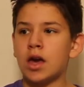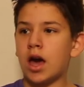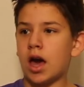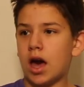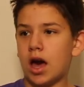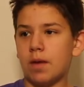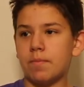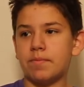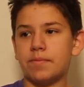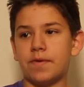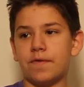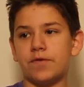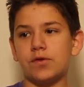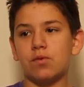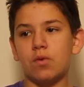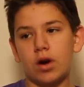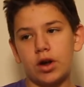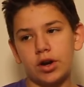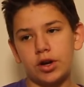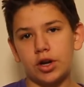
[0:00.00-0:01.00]
if you
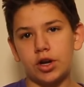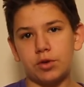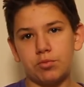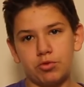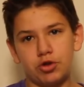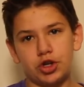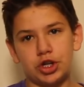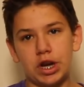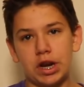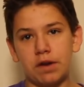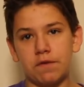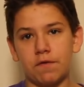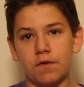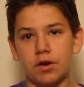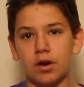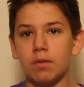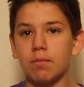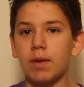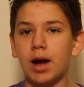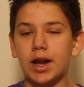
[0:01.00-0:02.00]
want a good machine for
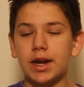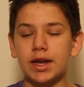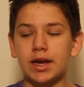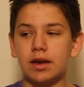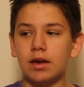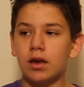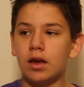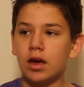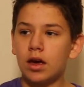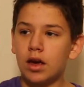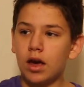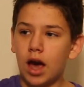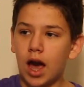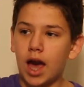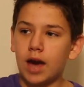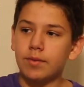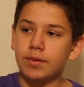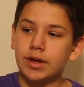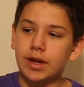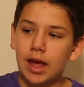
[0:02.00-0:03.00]
your money,
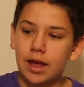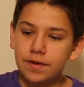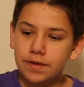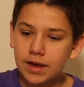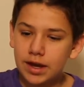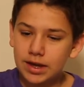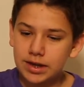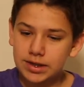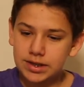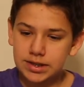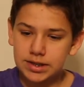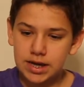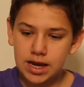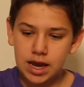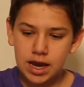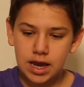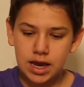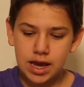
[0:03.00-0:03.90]
I would get this.